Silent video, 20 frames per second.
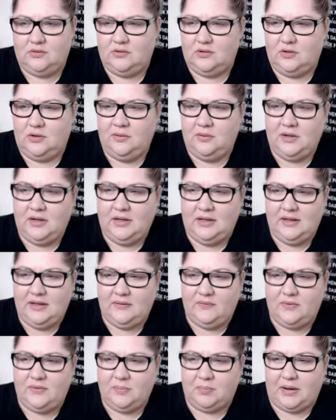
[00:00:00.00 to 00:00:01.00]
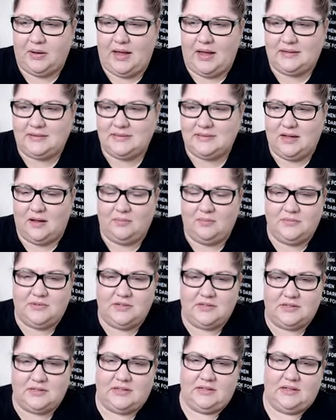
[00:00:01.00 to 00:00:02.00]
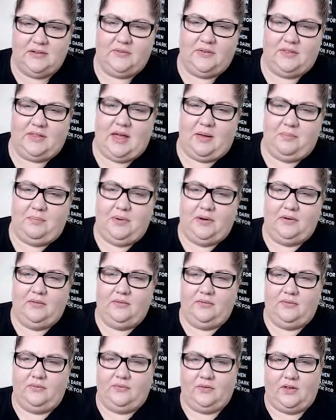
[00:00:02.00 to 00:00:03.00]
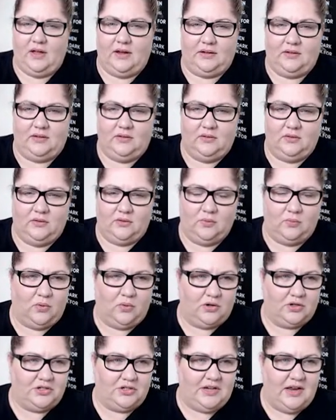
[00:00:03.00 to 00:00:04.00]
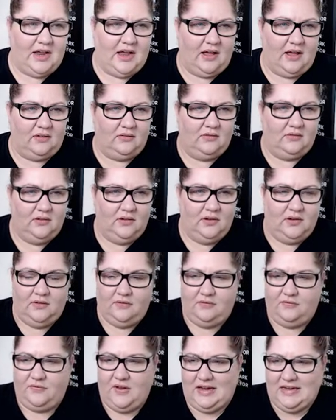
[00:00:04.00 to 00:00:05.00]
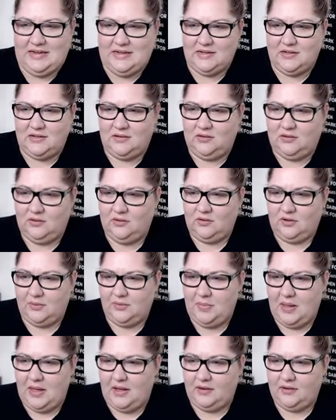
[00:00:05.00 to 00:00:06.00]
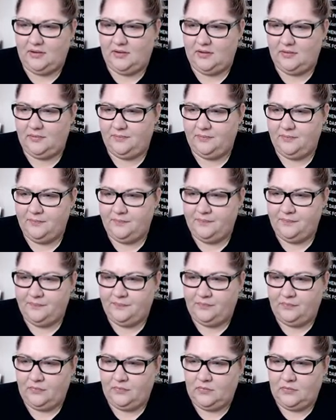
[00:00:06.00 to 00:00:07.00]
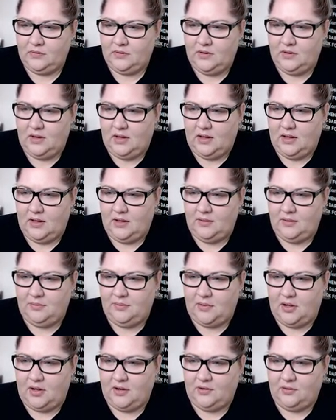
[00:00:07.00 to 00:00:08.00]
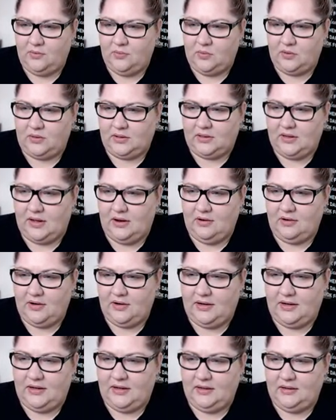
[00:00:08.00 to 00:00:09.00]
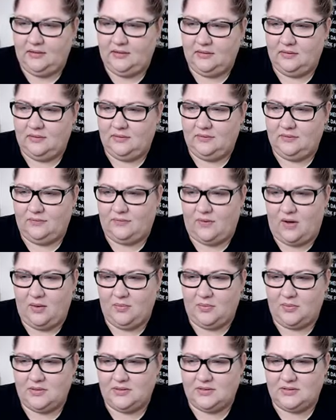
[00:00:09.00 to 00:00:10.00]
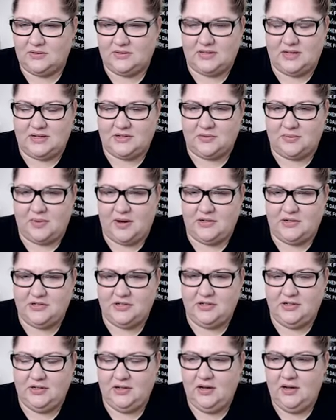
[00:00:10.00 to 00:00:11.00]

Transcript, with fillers: I'm going to leave the blacks up just to give it that bit of like the washed out, faded look about it. I don't want clarity, vibrance or saturation.